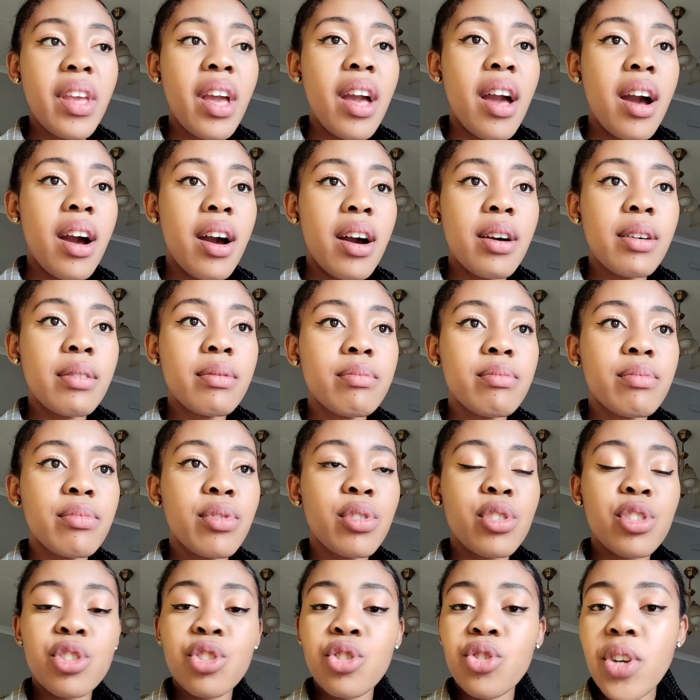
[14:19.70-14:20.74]
um, for
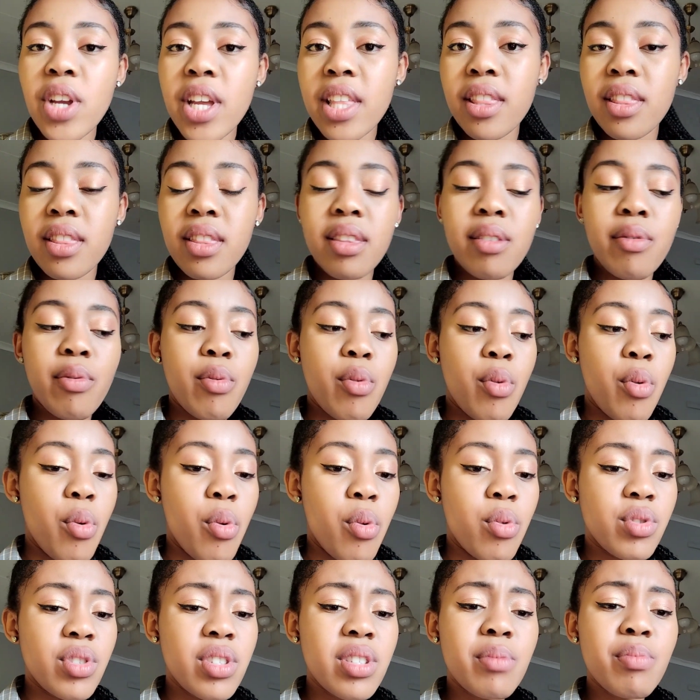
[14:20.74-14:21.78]
strength,
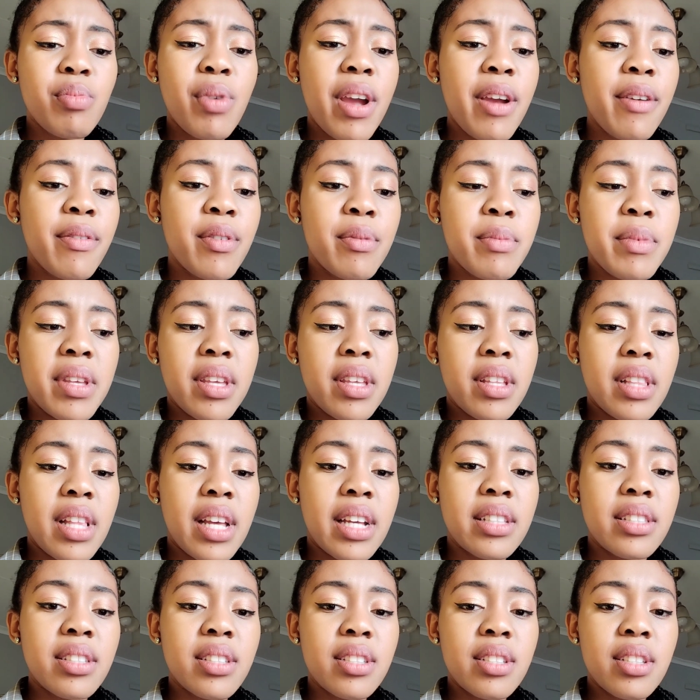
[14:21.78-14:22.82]
for just pray for me
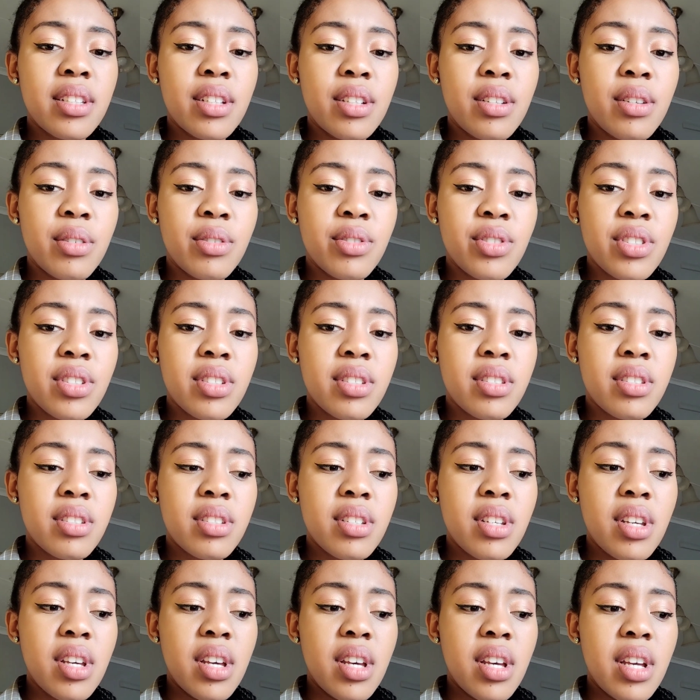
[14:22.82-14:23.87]
that, you know, just
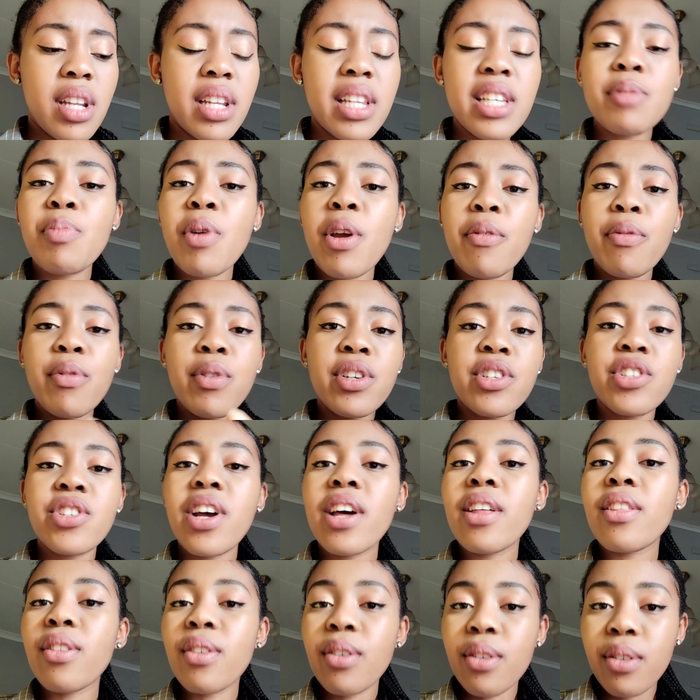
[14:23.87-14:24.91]
let's pray for each
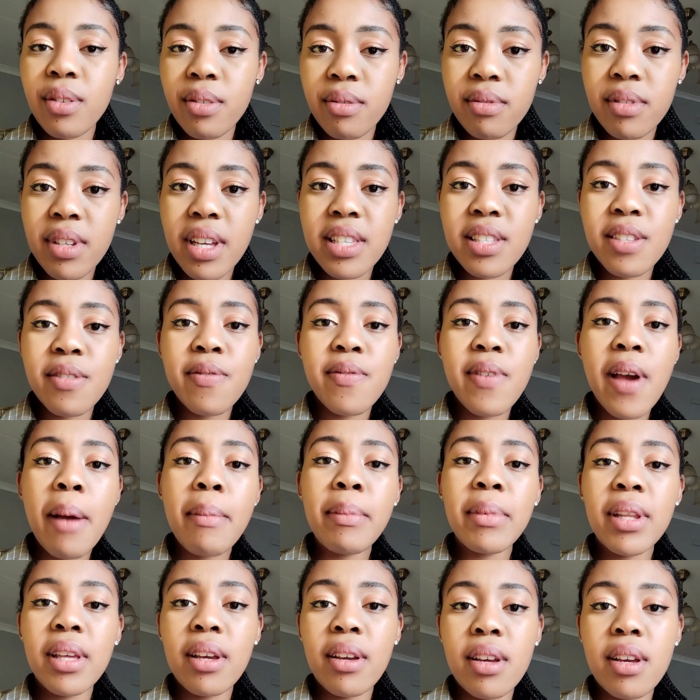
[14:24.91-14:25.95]
other as a
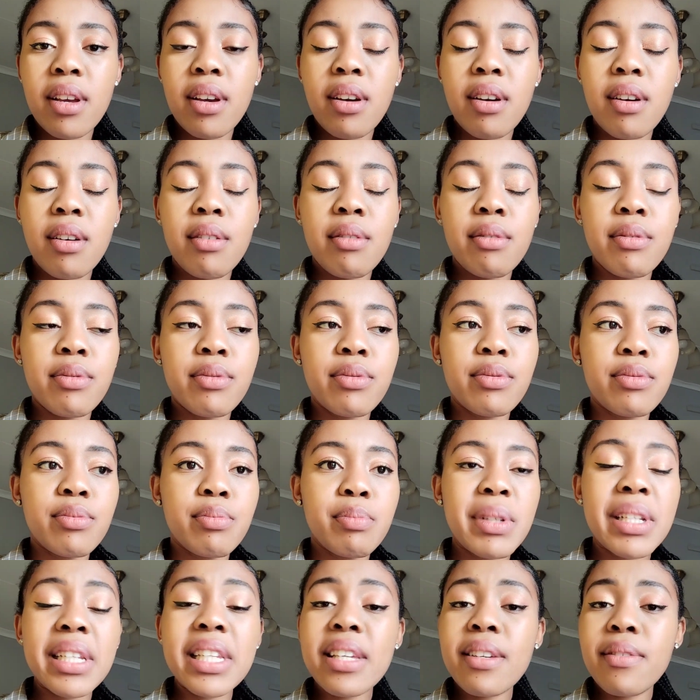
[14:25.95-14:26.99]
family of
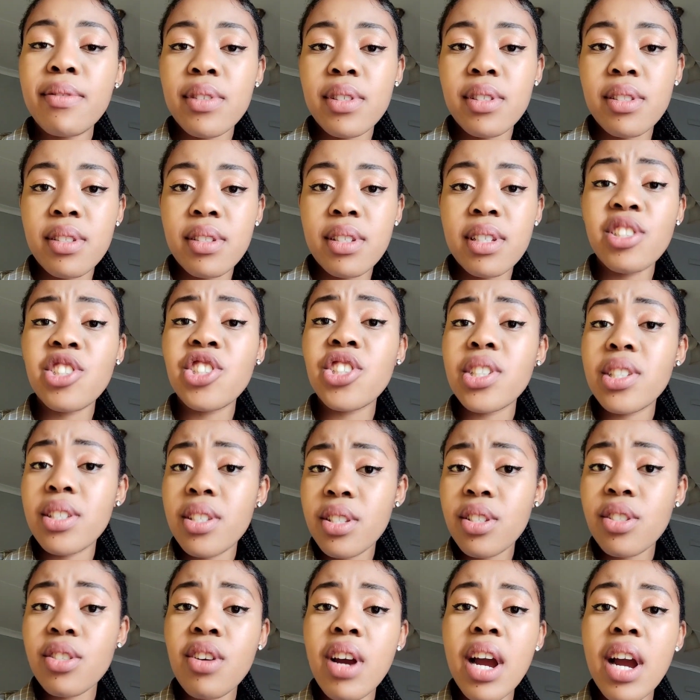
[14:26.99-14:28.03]
believers in
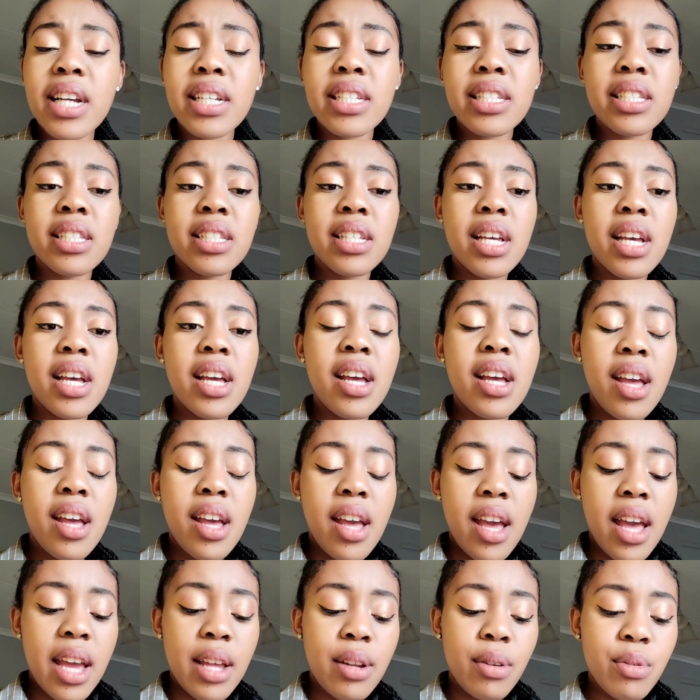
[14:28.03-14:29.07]
Jesus Christ.
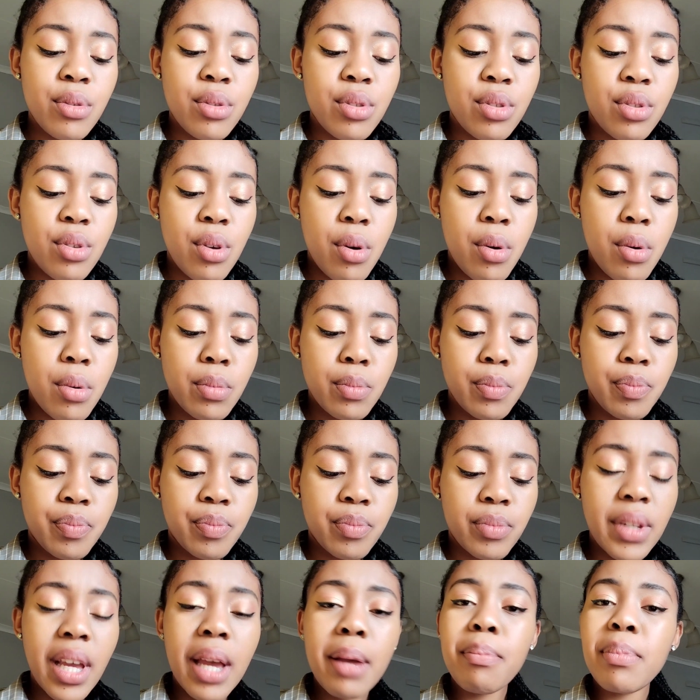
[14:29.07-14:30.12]
And also,
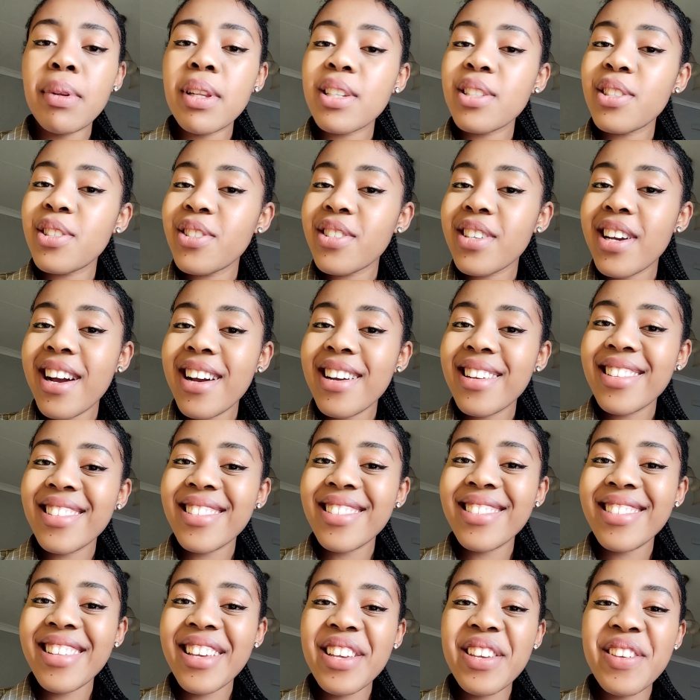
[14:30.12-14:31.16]
I bless you
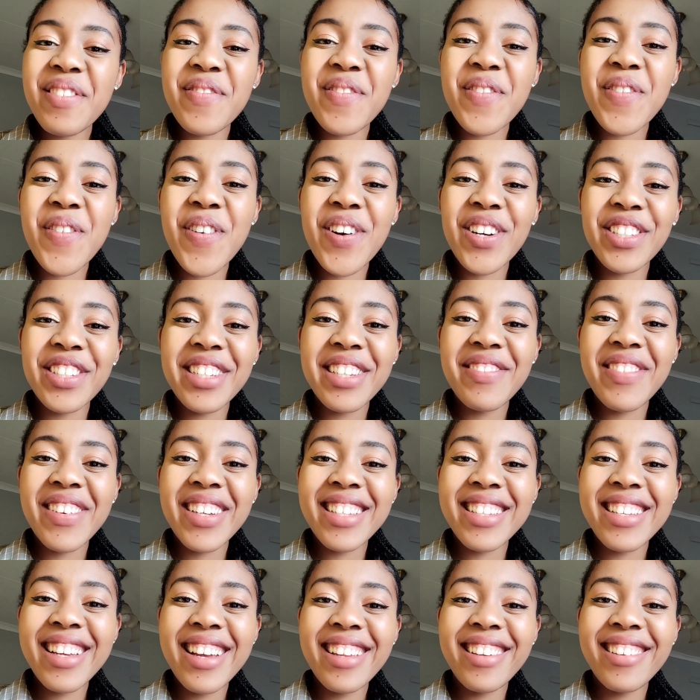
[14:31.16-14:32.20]
guys. Thank you for watching my
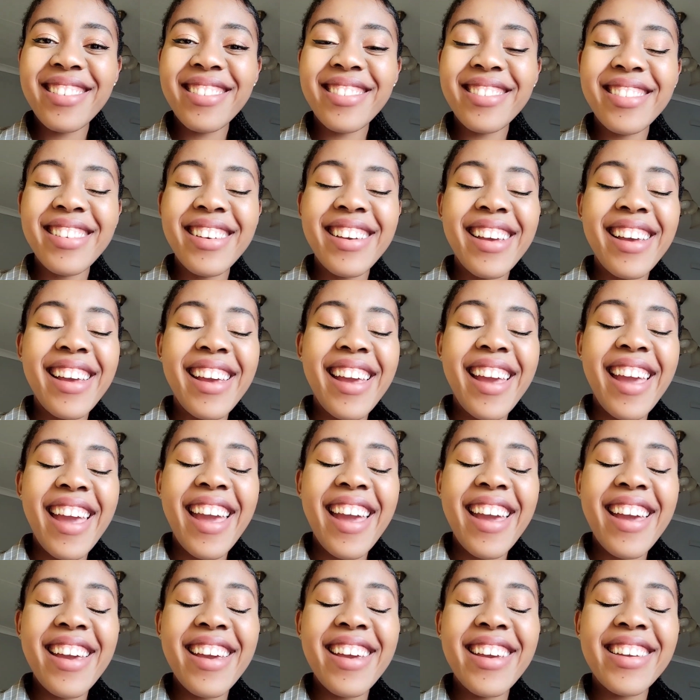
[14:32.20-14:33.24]
channel.
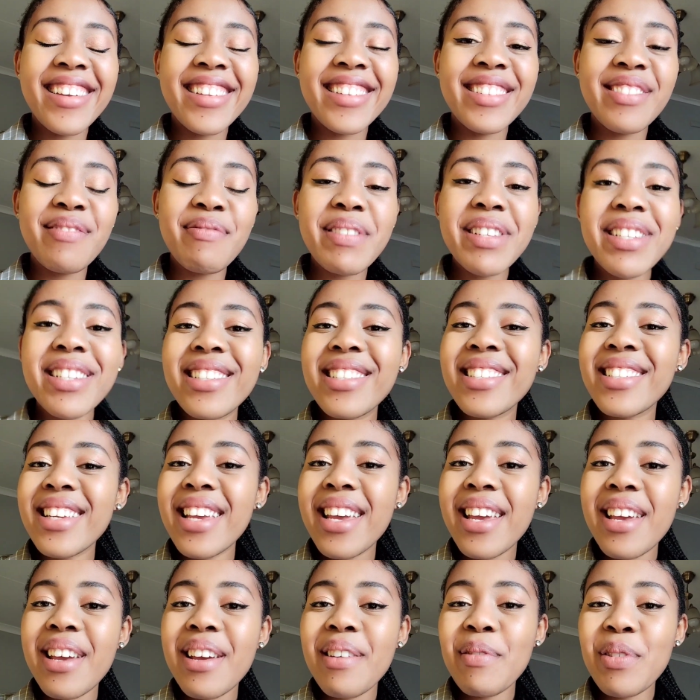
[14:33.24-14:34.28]
And please
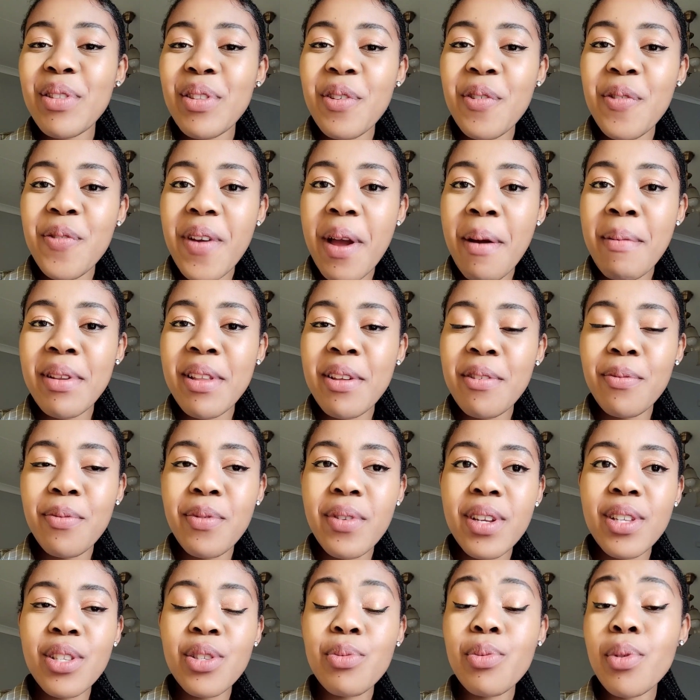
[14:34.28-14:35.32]
share with your family and
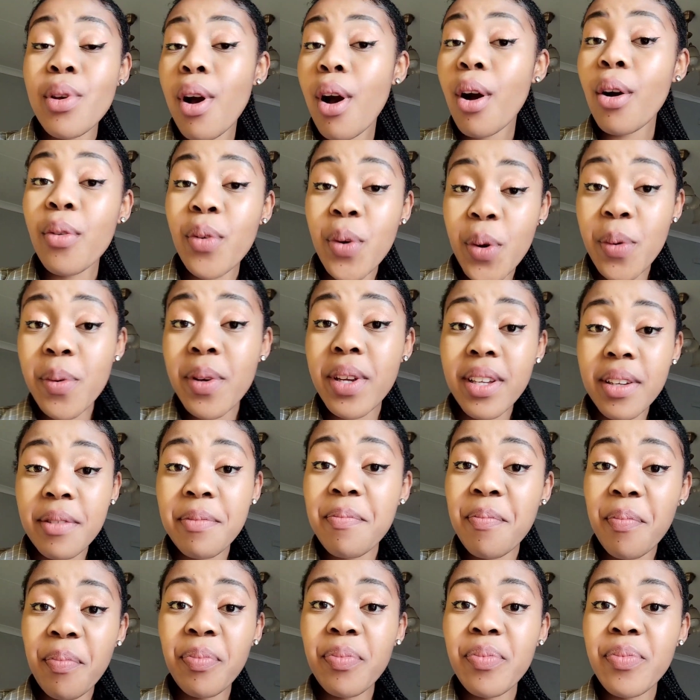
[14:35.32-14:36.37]
friends. We are
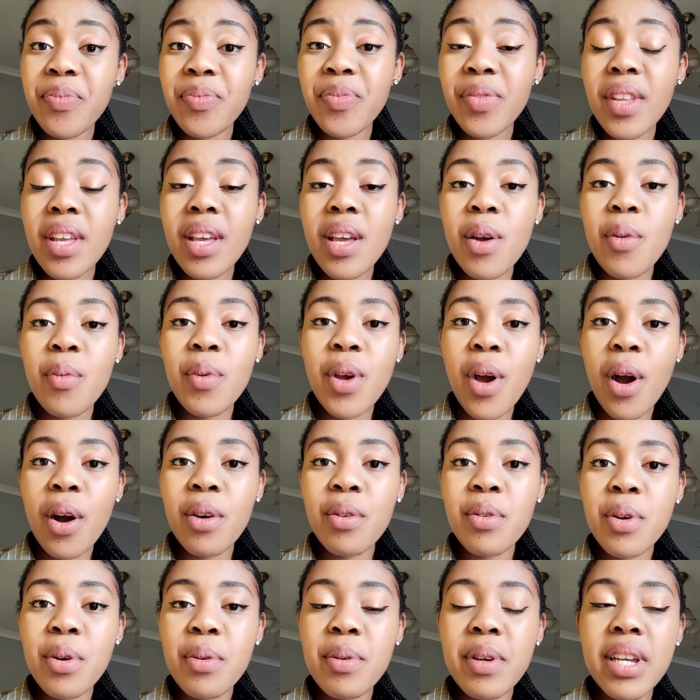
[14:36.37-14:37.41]
growing. We are
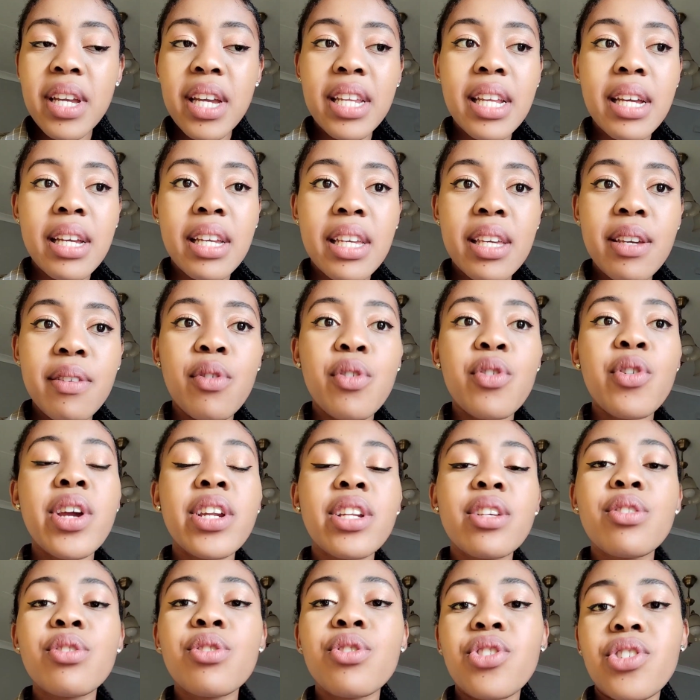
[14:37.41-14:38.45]
growing, and I give
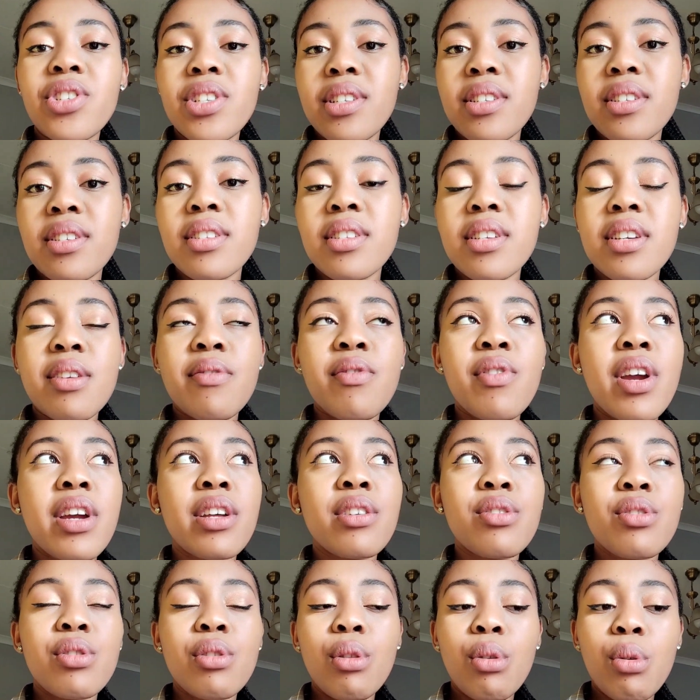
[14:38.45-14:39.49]
credit to Jesus. I give
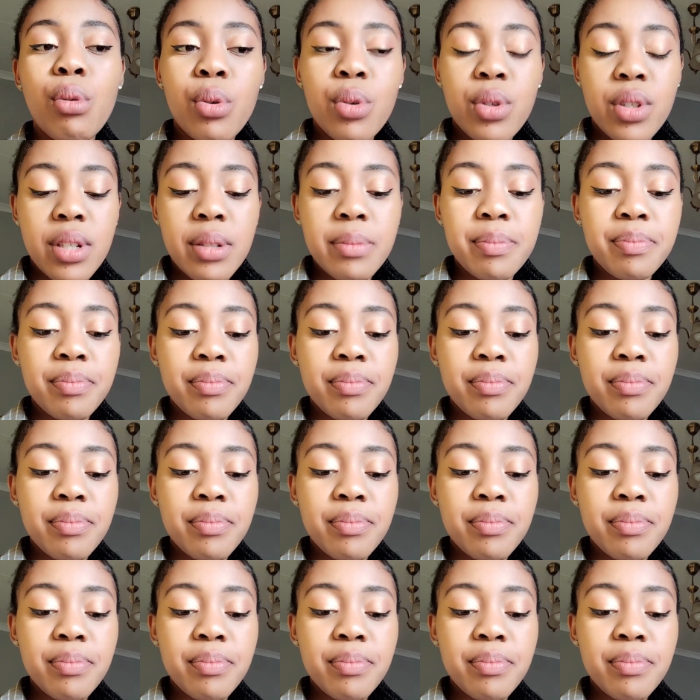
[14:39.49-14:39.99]
credit to the Lord.